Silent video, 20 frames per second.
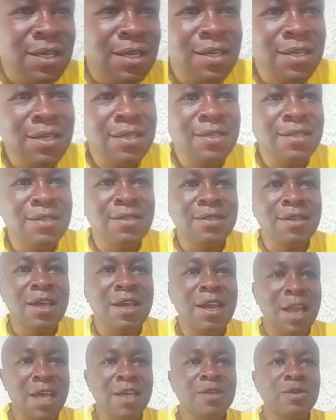is
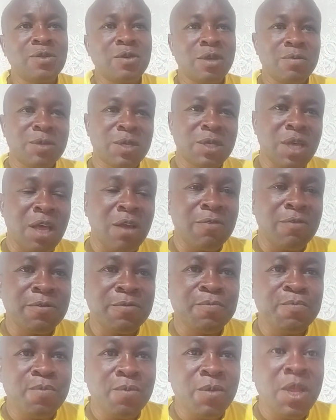lying to himself.
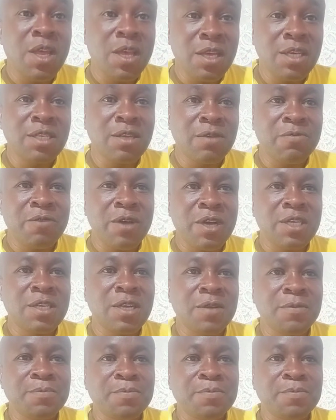He is a factor.